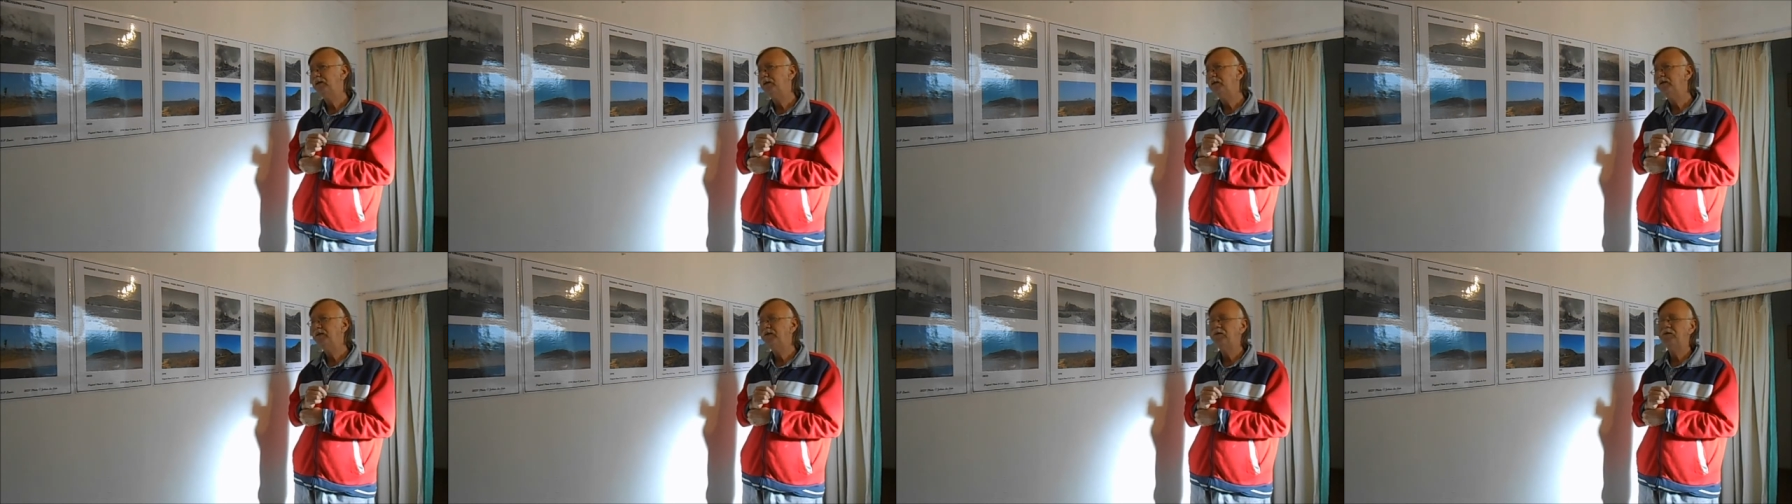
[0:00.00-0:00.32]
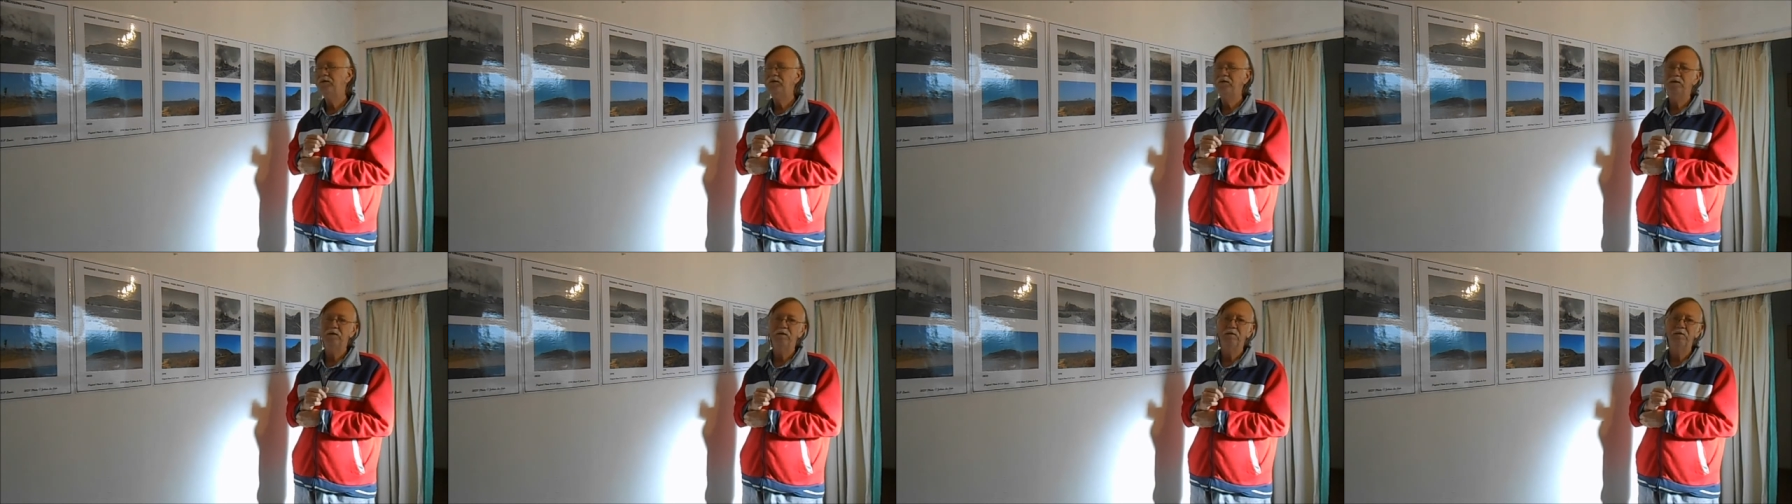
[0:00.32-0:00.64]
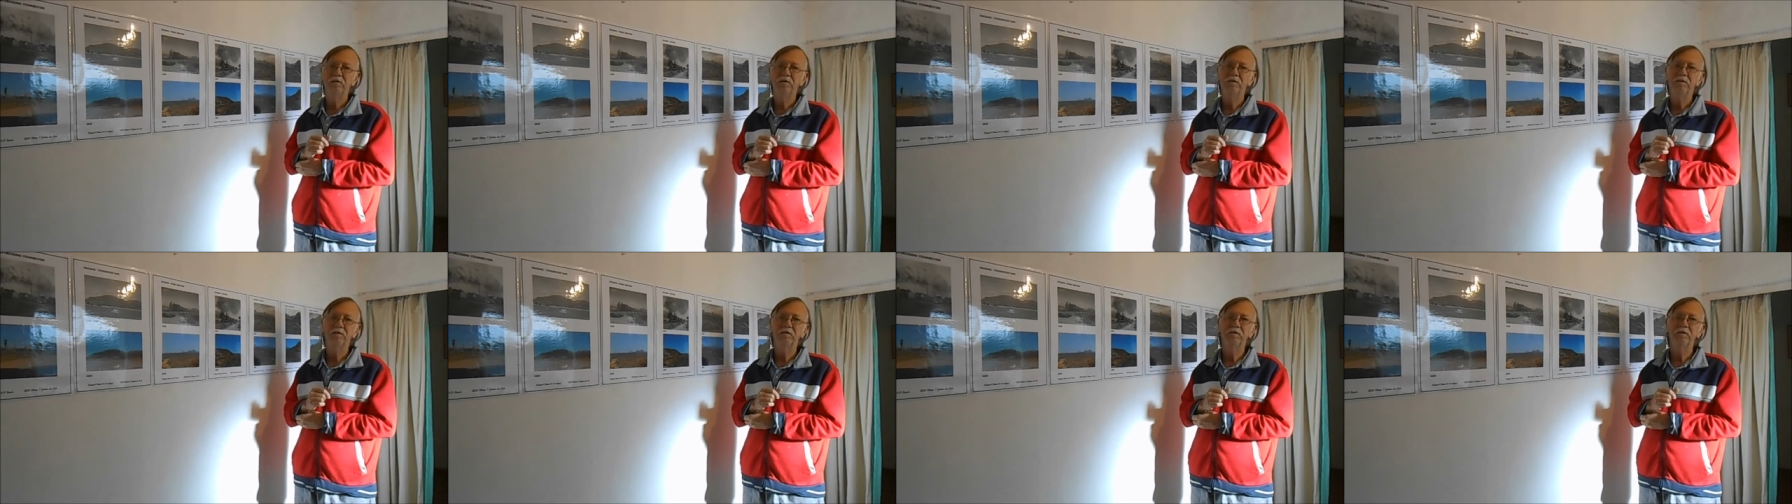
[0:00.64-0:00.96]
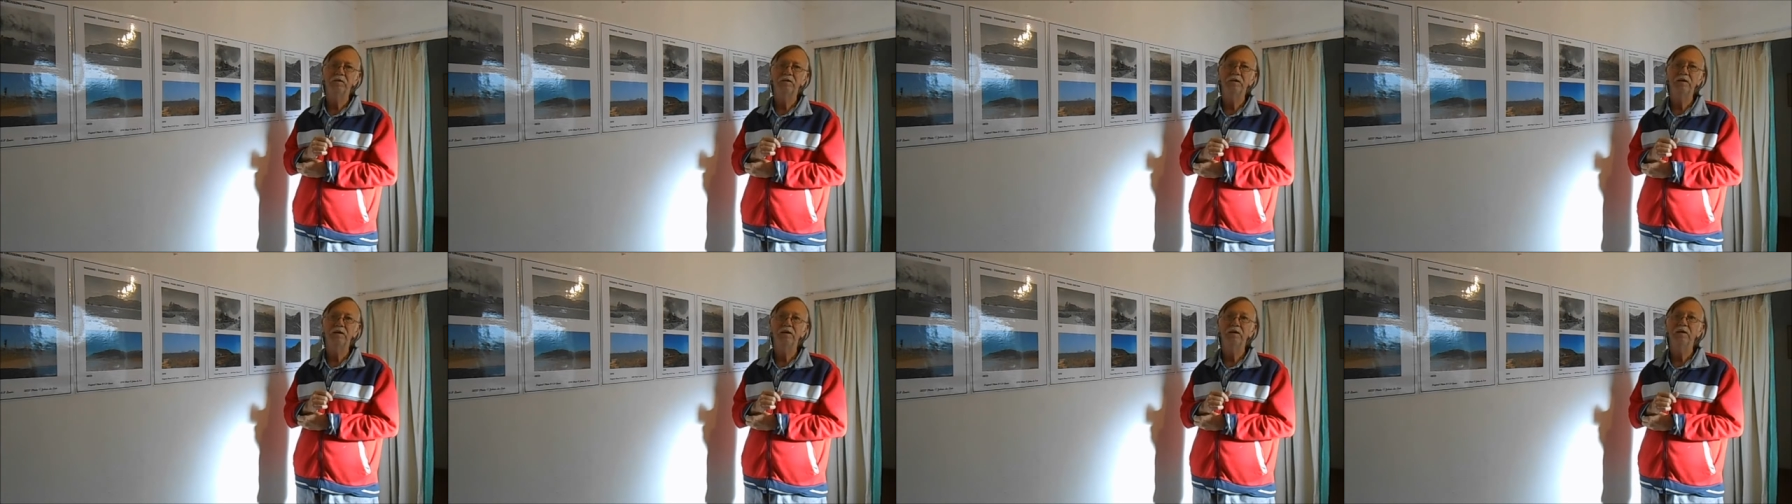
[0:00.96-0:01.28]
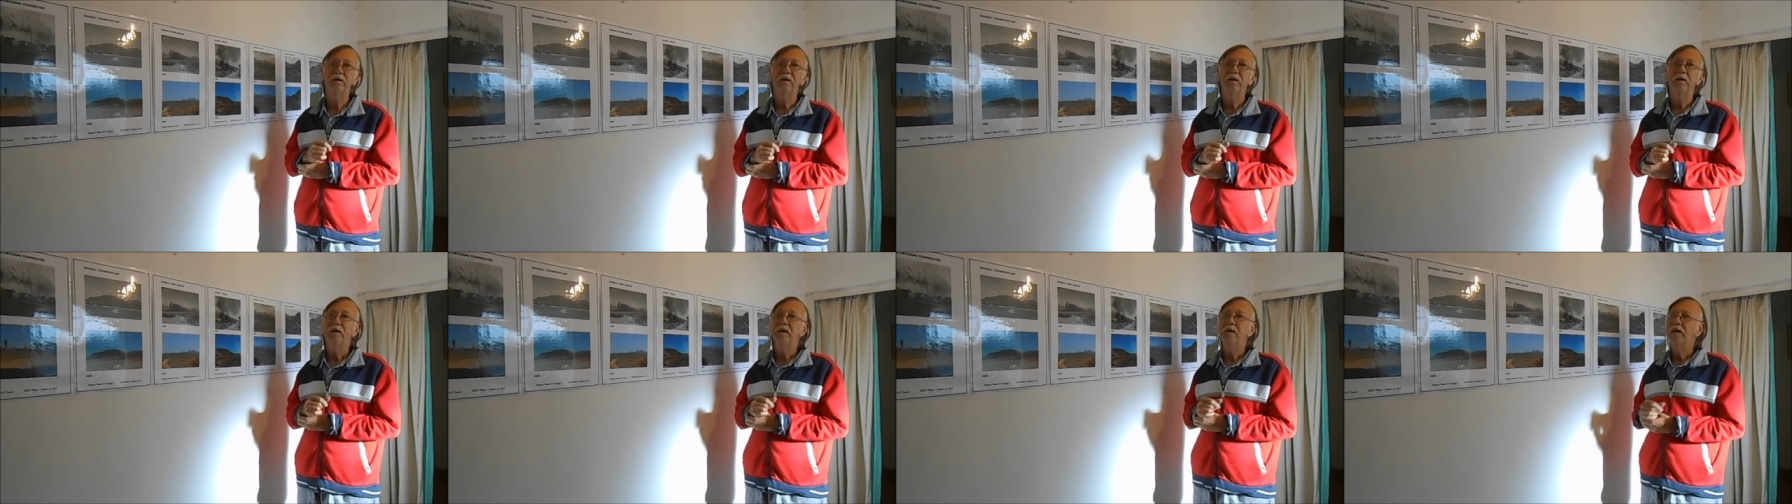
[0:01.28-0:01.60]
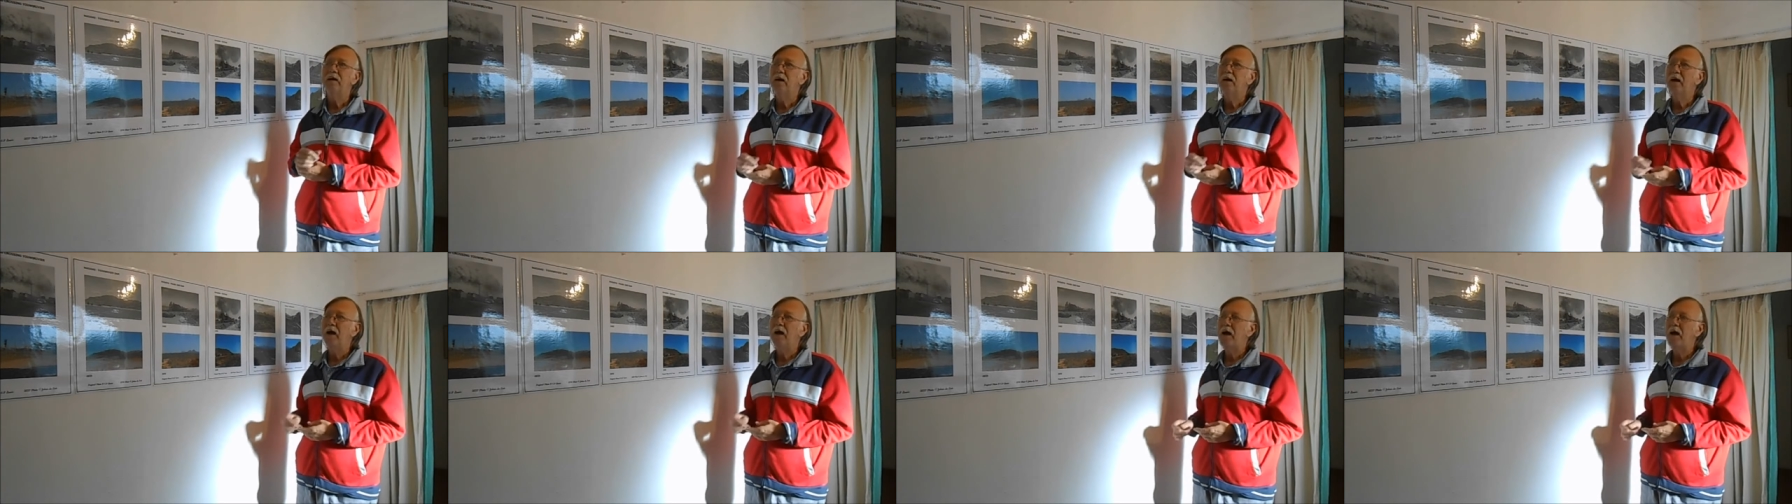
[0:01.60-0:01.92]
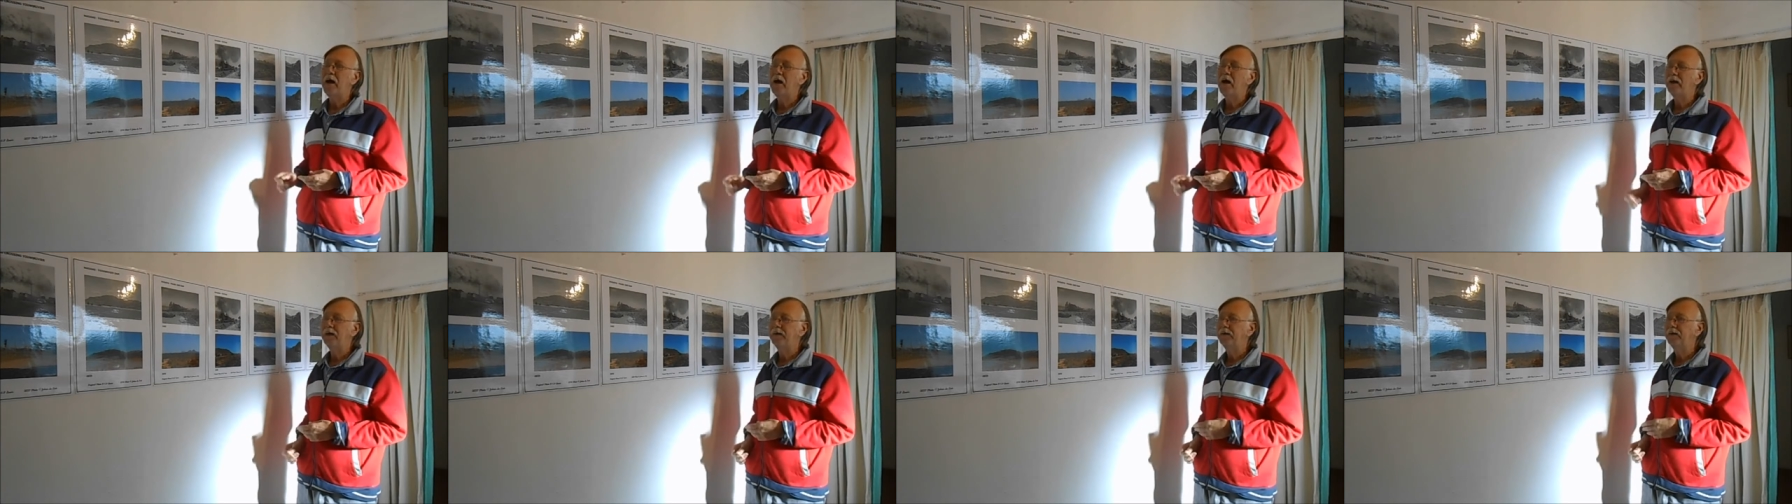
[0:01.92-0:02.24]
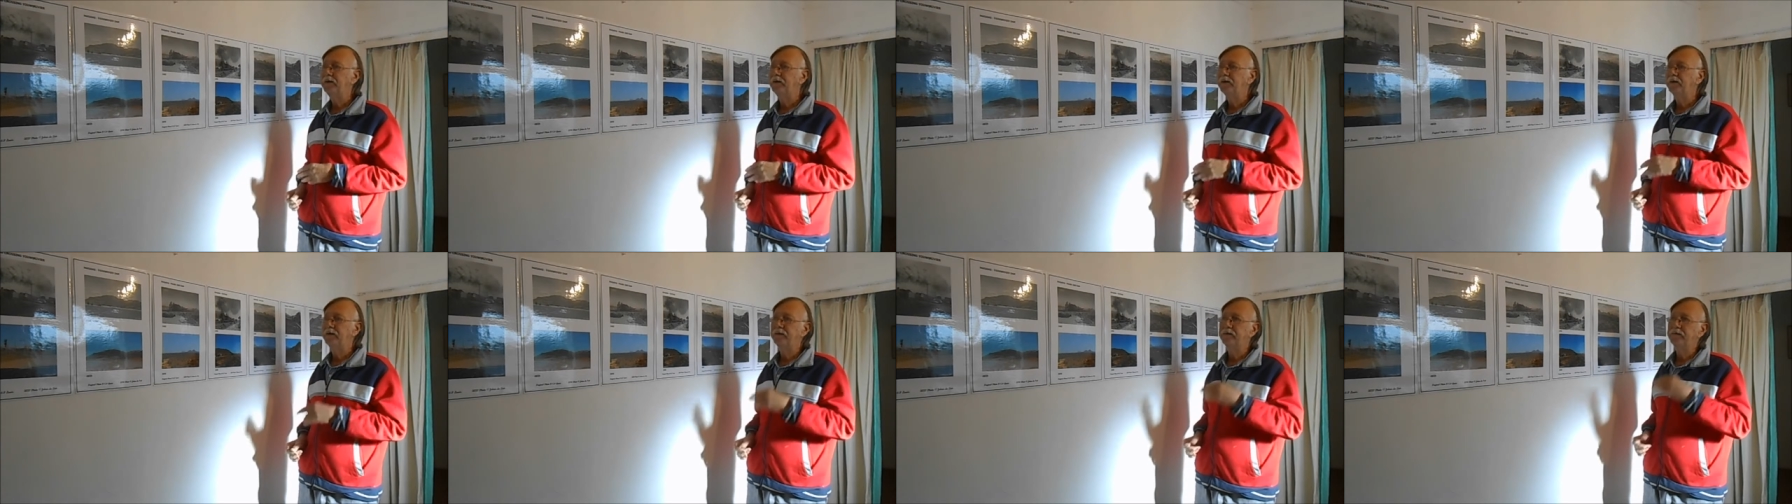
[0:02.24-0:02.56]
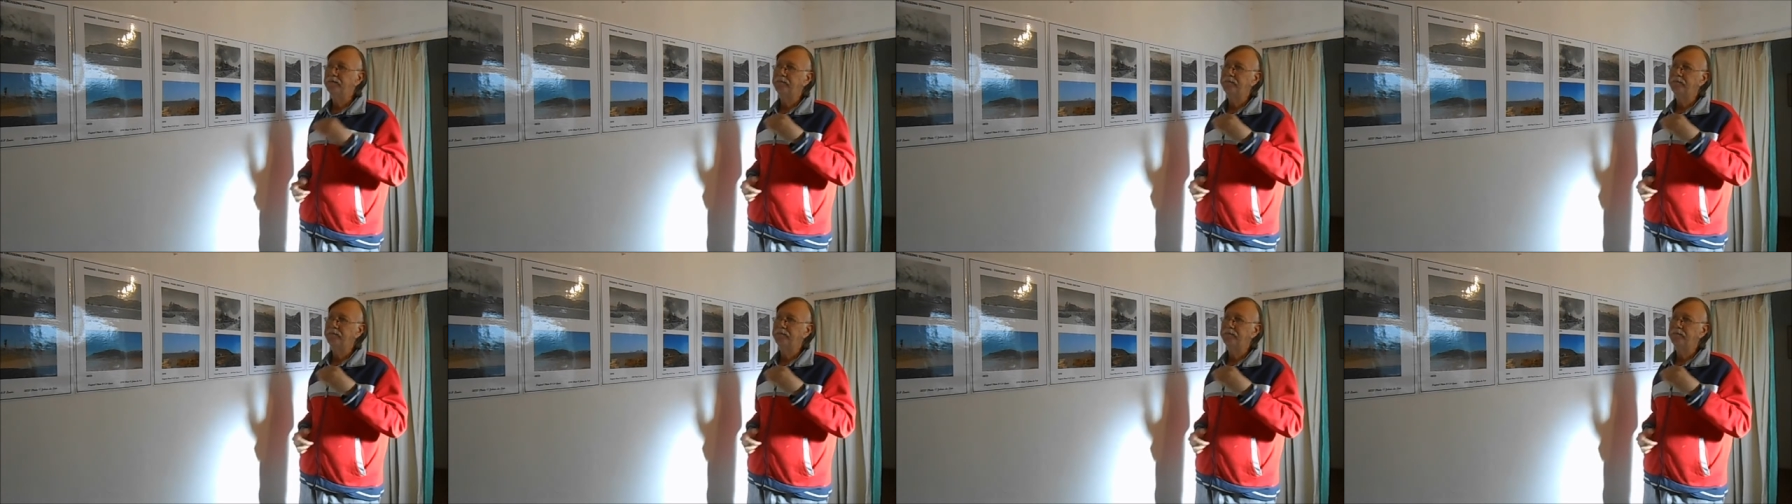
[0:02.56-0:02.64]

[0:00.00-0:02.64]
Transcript: hit seriously, and